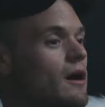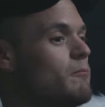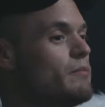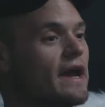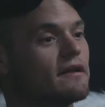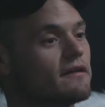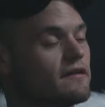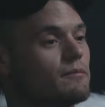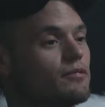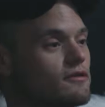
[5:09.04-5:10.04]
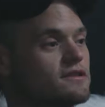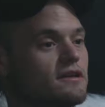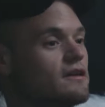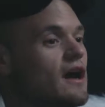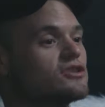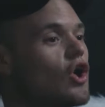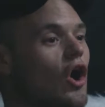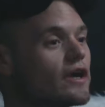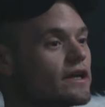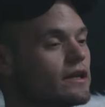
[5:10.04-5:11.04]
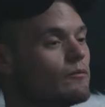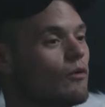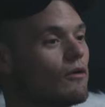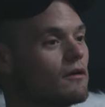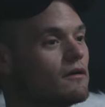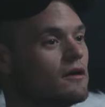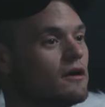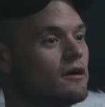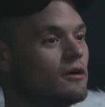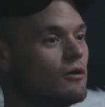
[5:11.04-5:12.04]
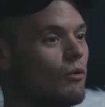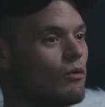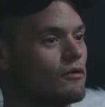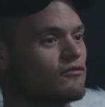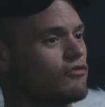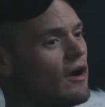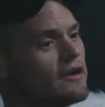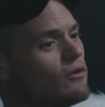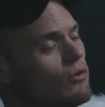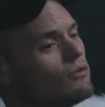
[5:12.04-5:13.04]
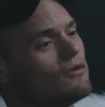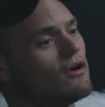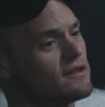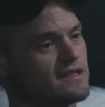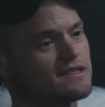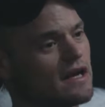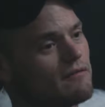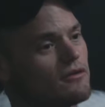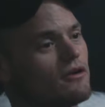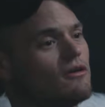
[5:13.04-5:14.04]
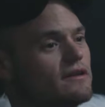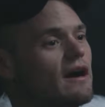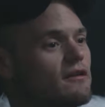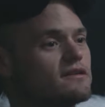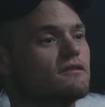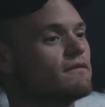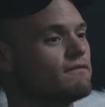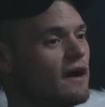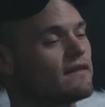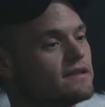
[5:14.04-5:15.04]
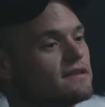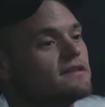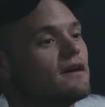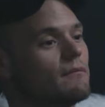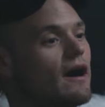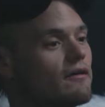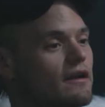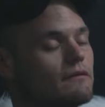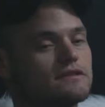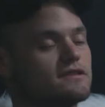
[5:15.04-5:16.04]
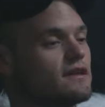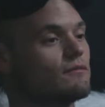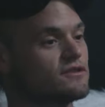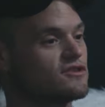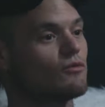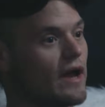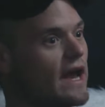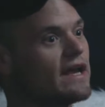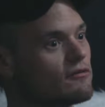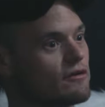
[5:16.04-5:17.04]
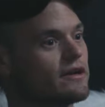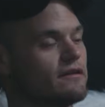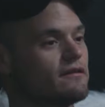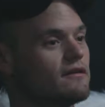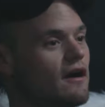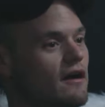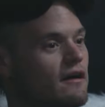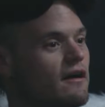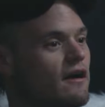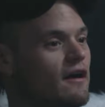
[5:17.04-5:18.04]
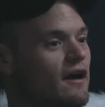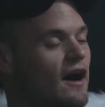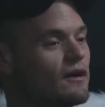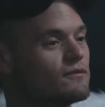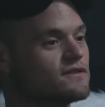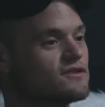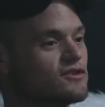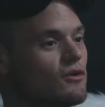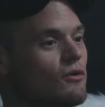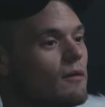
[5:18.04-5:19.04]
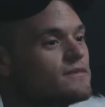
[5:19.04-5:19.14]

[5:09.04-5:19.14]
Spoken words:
abandoning the person and not talking anymore, or trying to hold on and stifle it all down until it finally did come out. And I was so angry. I was so